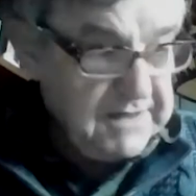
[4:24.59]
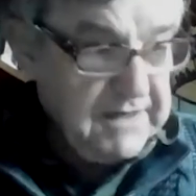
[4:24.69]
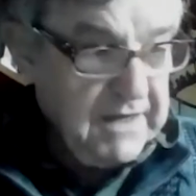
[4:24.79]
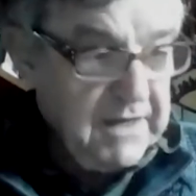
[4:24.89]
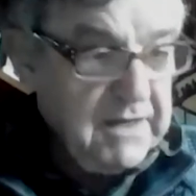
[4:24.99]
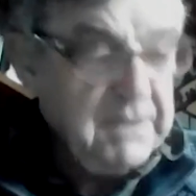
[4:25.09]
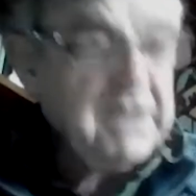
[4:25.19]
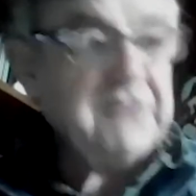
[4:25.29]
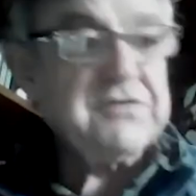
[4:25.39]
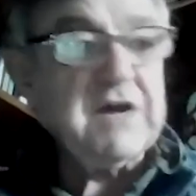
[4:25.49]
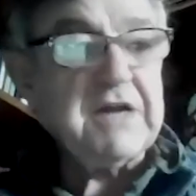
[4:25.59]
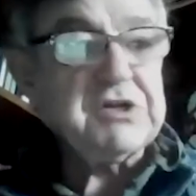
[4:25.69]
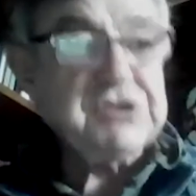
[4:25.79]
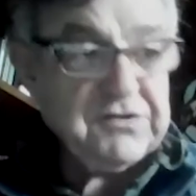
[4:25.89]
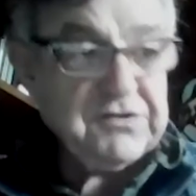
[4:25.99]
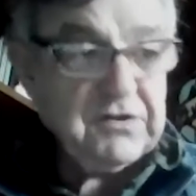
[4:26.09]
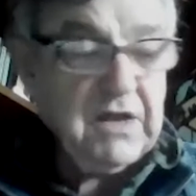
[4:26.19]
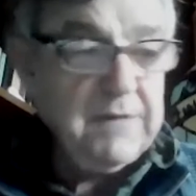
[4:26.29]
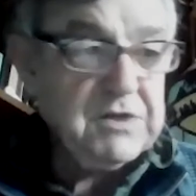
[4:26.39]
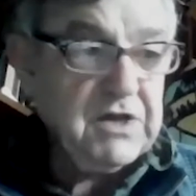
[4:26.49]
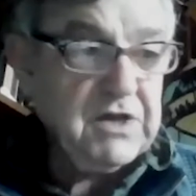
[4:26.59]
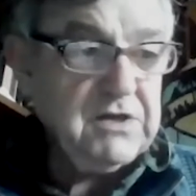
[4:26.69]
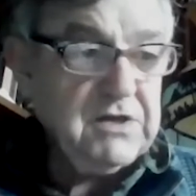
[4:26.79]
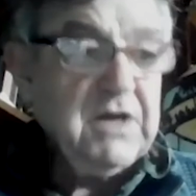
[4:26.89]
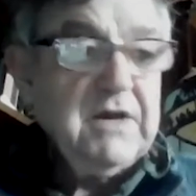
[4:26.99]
And it's not just climate change,